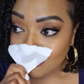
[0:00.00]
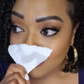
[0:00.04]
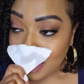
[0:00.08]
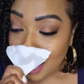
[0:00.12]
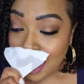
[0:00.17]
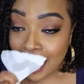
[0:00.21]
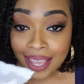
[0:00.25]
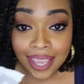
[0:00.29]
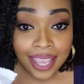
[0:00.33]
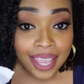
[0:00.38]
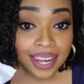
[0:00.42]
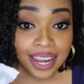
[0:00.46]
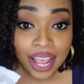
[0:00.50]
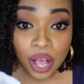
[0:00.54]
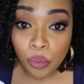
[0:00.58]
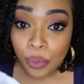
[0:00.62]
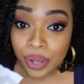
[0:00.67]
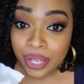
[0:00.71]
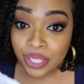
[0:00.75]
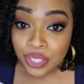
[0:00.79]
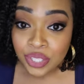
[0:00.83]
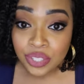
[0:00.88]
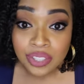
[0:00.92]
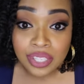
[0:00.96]
I cannot
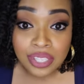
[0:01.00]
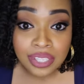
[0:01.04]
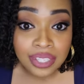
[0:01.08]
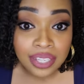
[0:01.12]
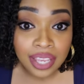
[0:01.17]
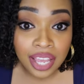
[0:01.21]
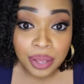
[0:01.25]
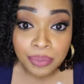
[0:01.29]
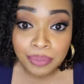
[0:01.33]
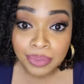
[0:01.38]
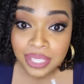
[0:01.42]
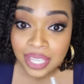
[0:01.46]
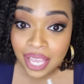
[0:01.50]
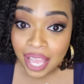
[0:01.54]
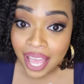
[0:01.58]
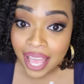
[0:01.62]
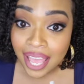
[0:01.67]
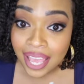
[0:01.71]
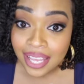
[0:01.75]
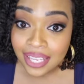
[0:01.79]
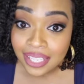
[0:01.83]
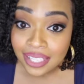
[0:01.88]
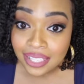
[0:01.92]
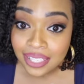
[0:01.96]
wait till this comes,
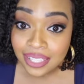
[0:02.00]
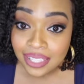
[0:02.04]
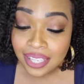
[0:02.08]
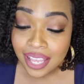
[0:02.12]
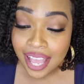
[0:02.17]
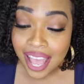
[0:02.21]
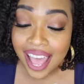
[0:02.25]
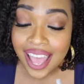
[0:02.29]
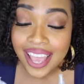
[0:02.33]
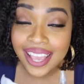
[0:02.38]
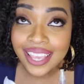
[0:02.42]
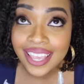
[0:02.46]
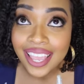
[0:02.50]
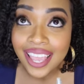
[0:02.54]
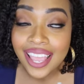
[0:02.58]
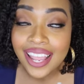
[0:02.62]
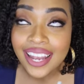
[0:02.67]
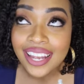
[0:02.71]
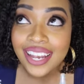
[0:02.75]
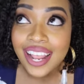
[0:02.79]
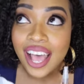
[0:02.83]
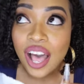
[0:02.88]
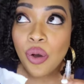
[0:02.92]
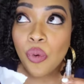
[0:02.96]
guys. I
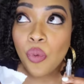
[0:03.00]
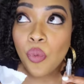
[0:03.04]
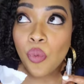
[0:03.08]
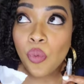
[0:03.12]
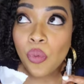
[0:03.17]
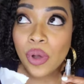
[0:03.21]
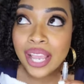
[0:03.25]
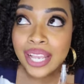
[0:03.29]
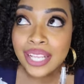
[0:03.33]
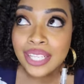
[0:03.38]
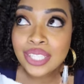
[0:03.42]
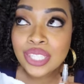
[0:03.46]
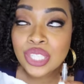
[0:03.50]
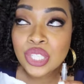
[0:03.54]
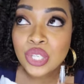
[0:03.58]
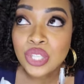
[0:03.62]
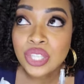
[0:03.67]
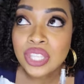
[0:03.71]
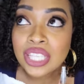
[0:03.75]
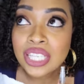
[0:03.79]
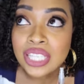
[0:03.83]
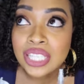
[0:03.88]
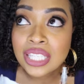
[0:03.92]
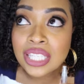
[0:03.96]
cannot wait till
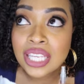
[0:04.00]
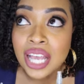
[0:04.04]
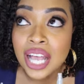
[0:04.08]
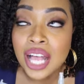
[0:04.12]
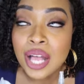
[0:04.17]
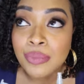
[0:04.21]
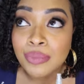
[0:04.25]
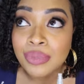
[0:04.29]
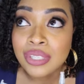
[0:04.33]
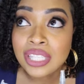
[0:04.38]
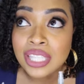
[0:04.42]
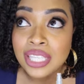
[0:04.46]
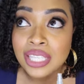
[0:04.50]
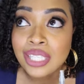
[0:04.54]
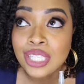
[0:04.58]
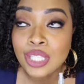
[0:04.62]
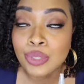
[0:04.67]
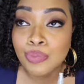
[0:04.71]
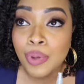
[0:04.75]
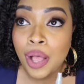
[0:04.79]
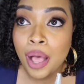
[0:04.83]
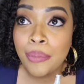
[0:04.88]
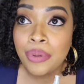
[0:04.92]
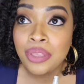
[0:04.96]
this comes. This
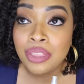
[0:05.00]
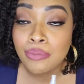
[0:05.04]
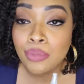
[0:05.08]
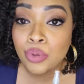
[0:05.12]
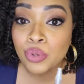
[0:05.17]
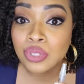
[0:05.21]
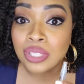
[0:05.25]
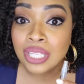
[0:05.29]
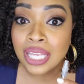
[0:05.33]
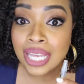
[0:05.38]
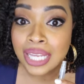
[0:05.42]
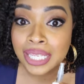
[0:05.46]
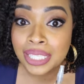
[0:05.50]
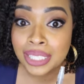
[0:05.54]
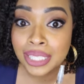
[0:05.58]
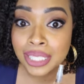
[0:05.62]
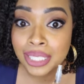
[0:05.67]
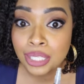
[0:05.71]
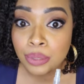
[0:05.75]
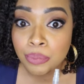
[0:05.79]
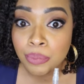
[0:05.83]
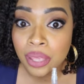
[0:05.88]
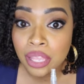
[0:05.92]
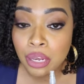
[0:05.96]
is probably the most
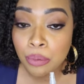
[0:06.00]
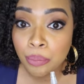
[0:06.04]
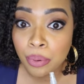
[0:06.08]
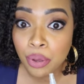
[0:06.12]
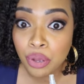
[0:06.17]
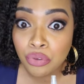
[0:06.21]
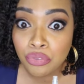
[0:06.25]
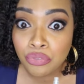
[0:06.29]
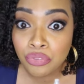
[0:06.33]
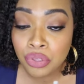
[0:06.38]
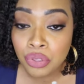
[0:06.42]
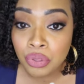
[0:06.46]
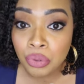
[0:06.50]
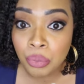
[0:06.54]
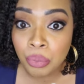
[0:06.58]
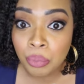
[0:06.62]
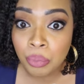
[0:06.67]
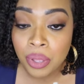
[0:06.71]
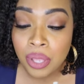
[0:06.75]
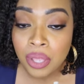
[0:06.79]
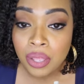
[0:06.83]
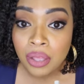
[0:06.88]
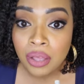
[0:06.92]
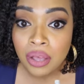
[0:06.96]
anticipated
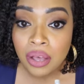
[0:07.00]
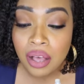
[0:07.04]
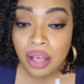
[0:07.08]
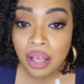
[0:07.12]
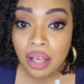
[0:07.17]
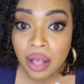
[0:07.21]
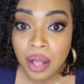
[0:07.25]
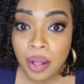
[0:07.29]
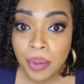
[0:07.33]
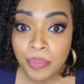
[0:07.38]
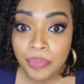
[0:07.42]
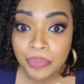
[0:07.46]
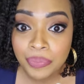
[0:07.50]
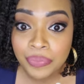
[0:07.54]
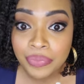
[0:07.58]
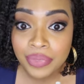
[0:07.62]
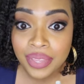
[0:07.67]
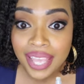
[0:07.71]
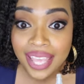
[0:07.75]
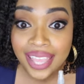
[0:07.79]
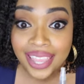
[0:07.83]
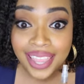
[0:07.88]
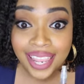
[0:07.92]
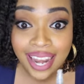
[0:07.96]
perfume um,
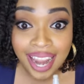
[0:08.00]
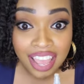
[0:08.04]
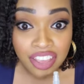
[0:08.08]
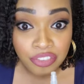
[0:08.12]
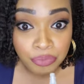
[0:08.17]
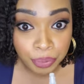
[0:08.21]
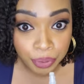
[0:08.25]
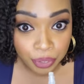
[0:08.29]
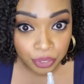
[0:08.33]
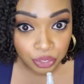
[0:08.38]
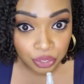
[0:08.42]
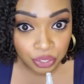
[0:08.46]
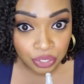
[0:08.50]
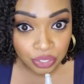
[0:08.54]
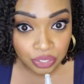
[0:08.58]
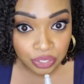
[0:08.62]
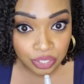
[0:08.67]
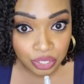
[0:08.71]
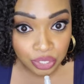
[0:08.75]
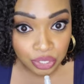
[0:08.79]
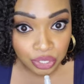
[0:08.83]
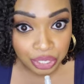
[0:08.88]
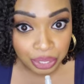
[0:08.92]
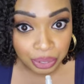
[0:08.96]
that I have
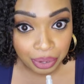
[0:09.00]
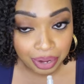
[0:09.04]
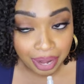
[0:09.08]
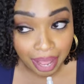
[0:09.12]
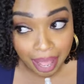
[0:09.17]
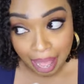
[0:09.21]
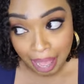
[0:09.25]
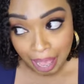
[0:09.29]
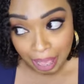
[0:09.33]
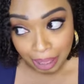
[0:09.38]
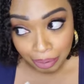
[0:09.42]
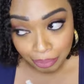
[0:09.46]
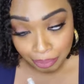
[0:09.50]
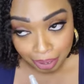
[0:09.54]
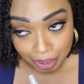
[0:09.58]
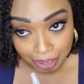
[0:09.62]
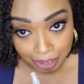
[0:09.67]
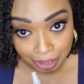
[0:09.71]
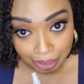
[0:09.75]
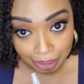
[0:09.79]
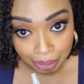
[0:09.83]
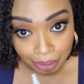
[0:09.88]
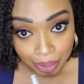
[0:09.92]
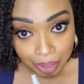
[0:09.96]
purchased this year, and I
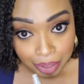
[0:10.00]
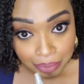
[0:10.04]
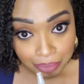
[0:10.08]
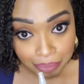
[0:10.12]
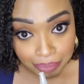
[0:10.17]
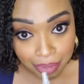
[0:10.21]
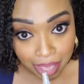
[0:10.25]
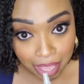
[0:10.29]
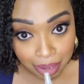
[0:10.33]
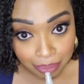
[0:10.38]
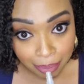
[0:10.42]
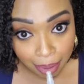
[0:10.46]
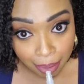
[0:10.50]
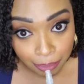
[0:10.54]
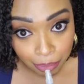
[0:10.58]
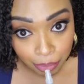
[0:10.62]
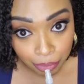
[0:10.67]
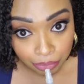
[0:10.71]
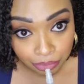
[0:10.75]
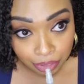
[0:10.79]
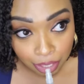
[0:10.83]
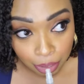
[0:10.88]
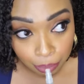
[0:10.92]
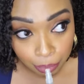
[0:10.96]
already made my
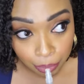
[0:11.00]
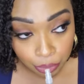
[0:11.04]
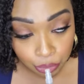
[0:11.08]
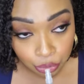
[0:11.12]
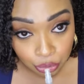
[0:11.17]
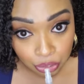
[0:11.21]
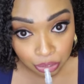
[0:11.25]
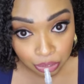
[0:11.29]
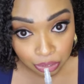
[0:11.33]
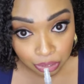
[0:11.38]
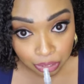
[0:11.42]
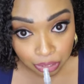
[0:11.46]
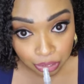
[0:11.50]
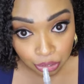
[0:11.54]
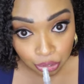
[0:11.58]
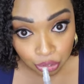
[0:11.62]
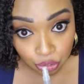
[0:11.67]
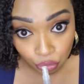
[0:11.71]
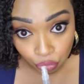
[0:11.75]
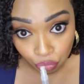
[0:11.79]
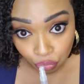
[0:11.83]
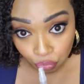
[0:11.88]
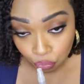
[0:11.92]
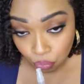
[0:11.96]
birthday purchases
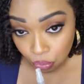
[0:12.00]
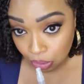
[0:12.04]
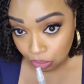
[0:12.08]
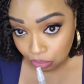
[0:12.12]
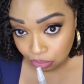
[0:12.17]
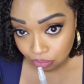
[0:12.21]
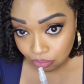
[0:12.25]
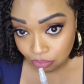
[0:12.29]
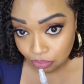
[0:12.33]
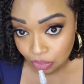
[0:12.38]
so well